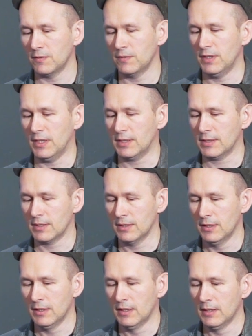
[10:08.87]
to disk,
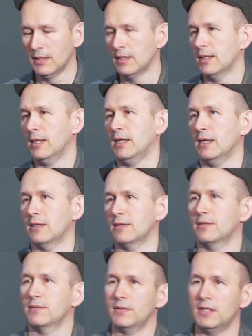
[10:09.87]
And
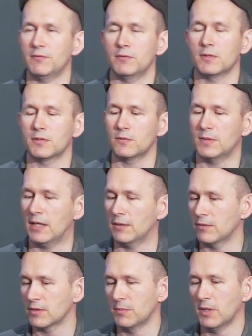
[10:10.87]
if we want to run
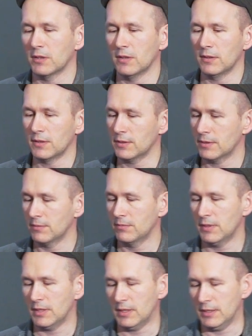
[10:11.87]
those models,
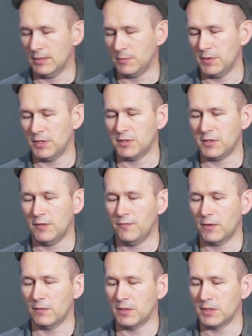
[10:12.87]
it's pretty
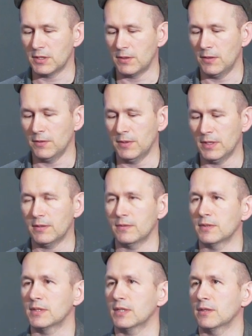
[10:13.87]
straightforward, just loading
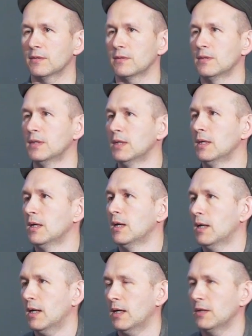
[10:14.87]
to a single
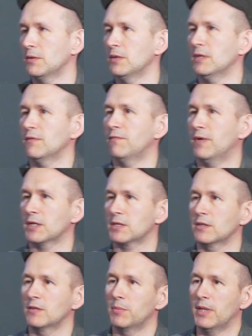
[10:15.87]
UDF
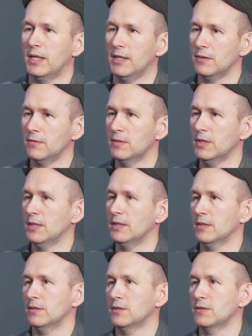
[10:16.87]
function, applying to
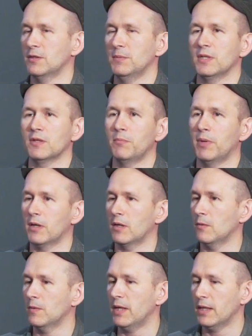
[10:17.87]
data, and streaming a
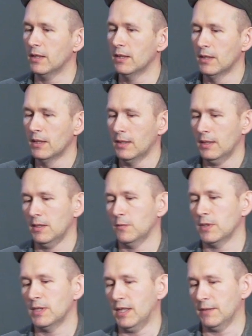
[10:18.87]
parallel way,
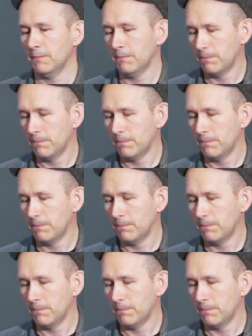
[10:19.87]
and we're done.